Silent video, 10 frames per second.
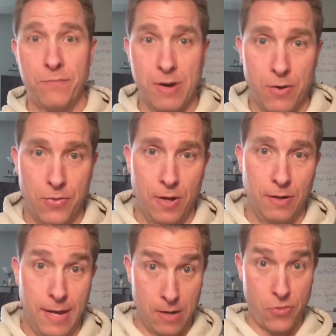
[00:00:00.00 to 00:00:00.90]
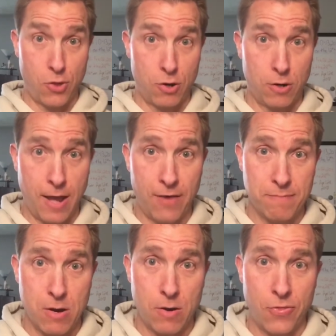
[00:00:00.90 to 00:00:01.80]
marathon, and a third half
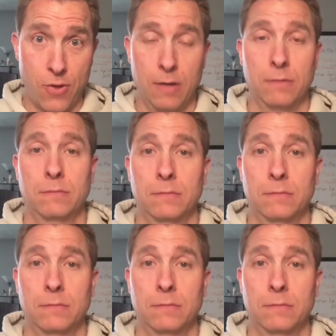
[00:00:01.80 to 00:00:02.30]
marathon.